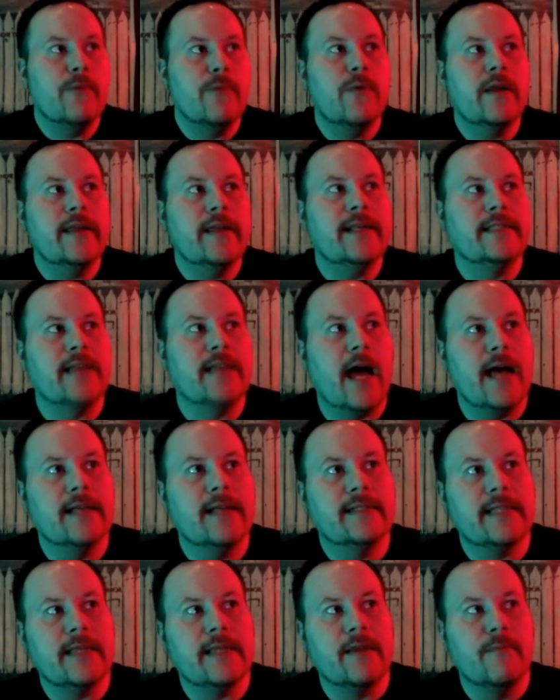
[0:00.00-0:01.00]
really
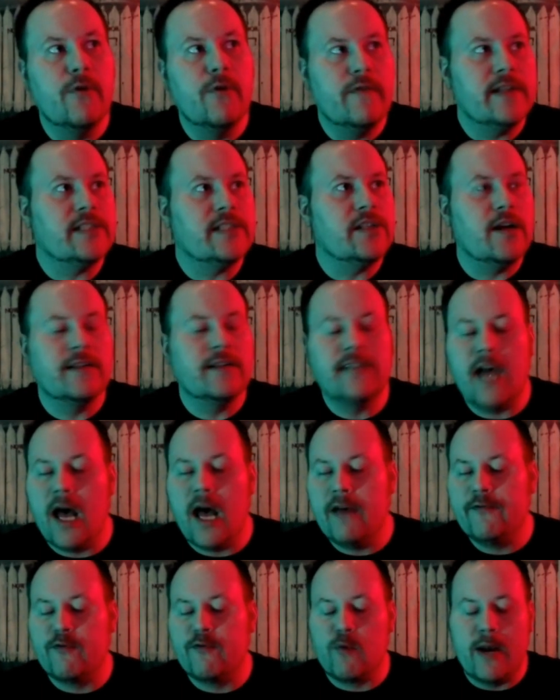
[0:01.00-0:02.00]
does. The movie starts
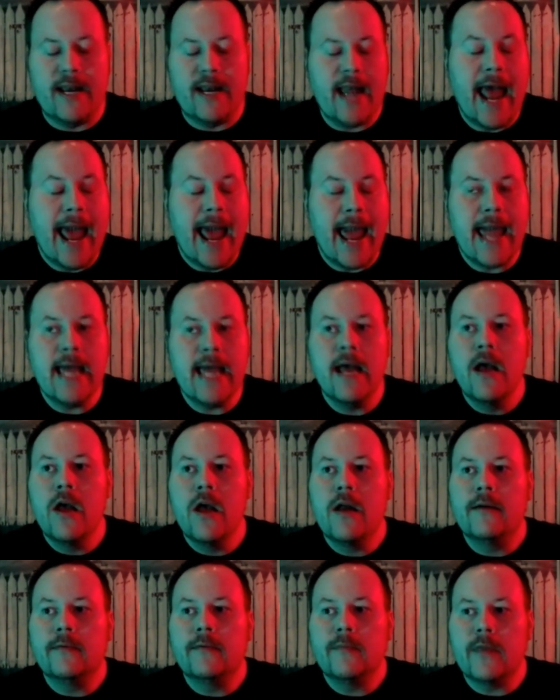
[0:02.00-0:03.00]
off Renee,
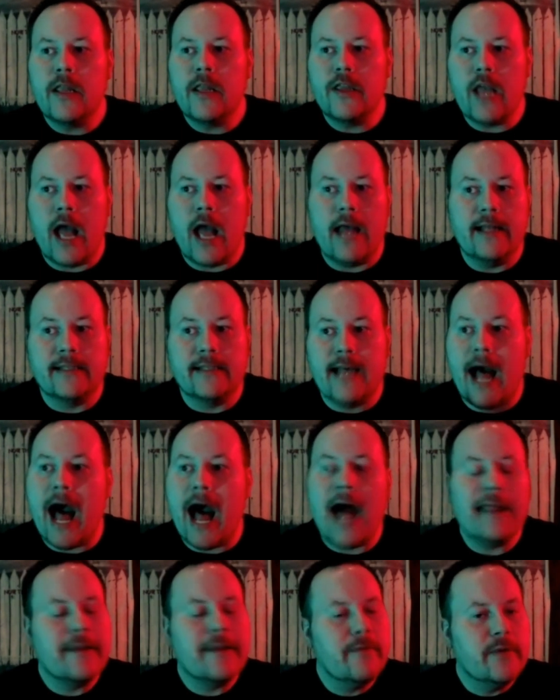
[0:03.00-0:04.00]
it's a
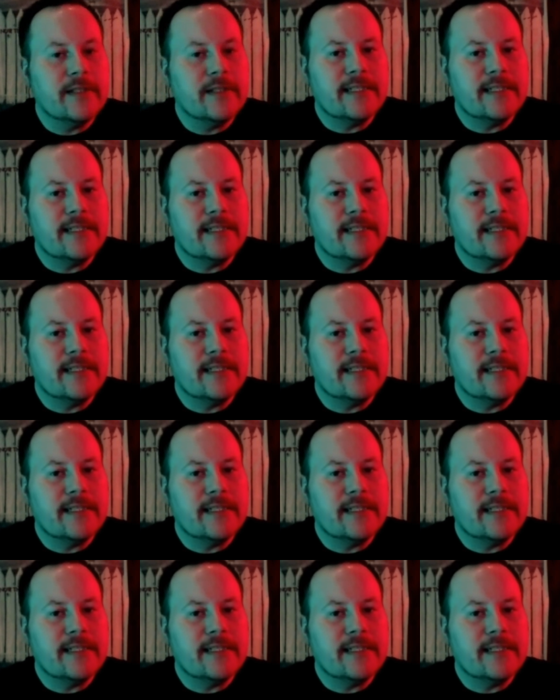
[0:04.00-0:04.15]
Hollywood